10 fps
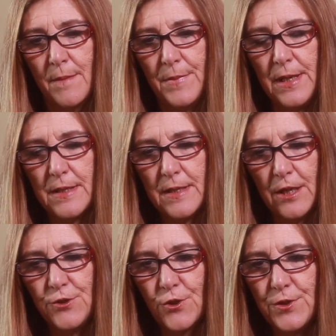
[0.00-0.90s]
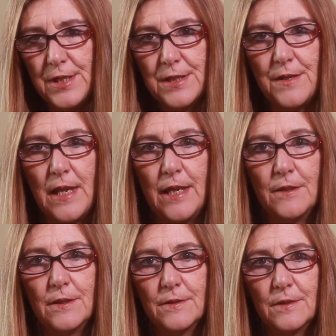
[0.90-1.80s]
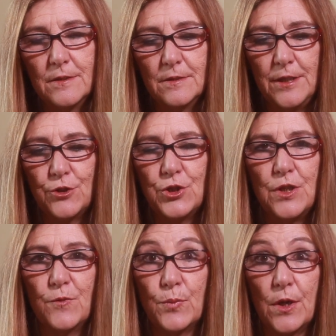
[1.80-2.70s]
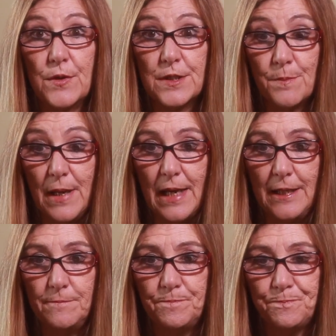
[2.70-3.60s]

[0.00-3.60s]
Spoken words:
But as I journey into that liturgy of prayer that's mine,